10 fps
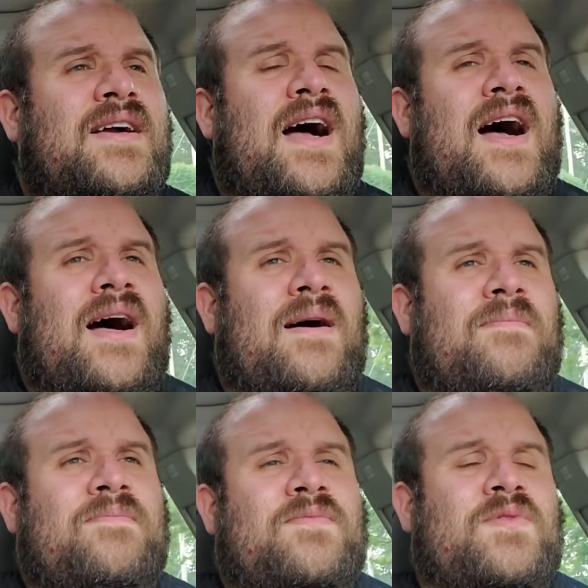
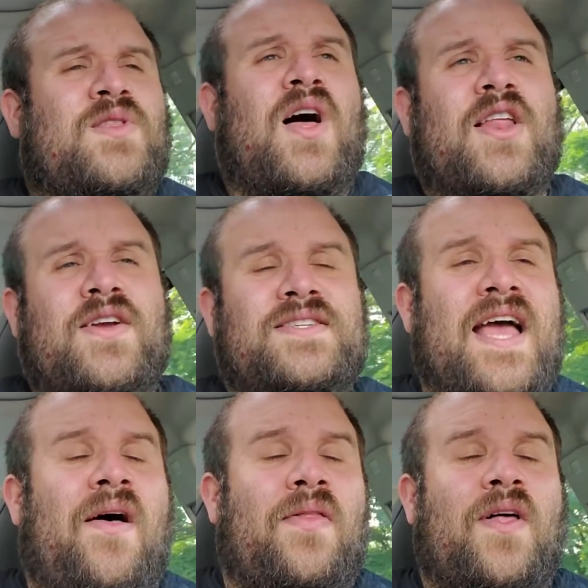Um, a lot of good
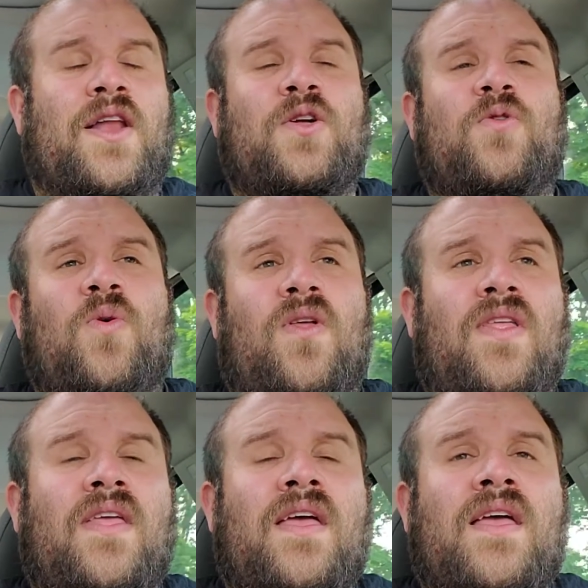talent, a lot of cool,
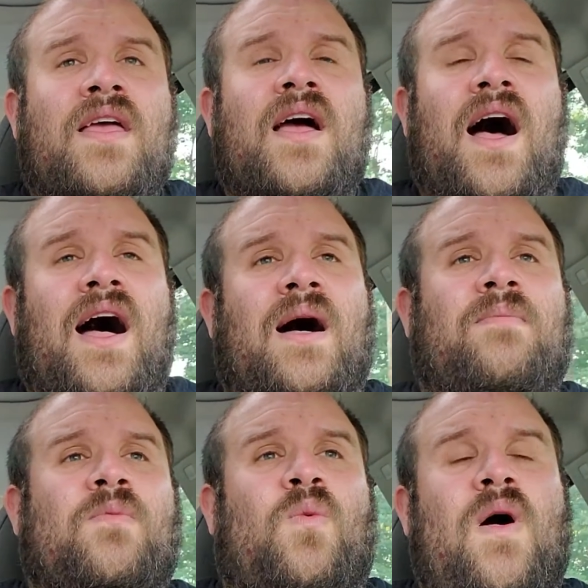
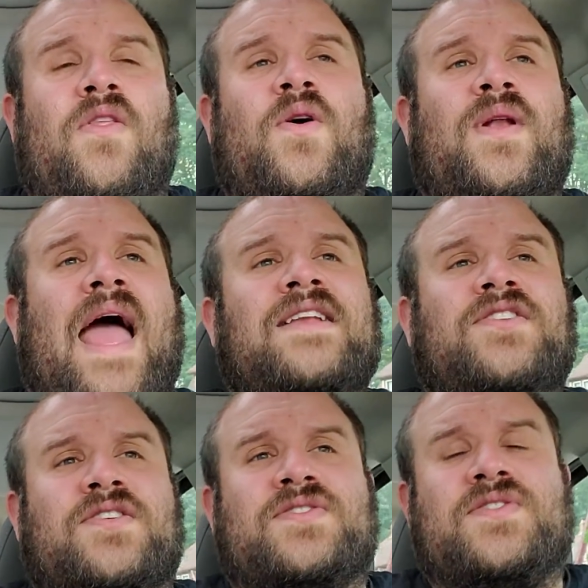um, well-known
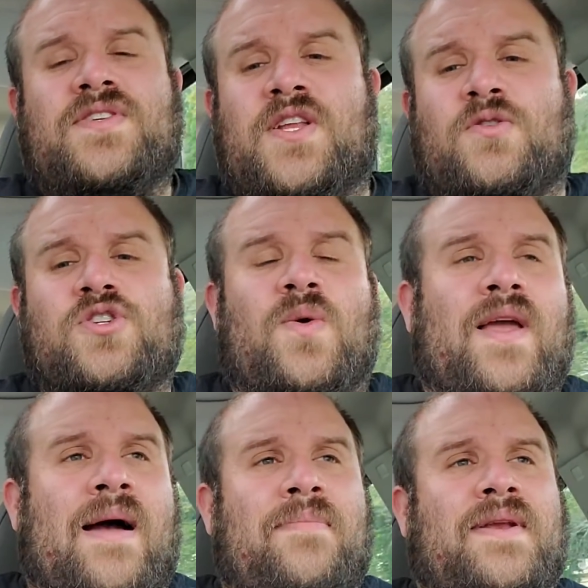actors, you know, showing up.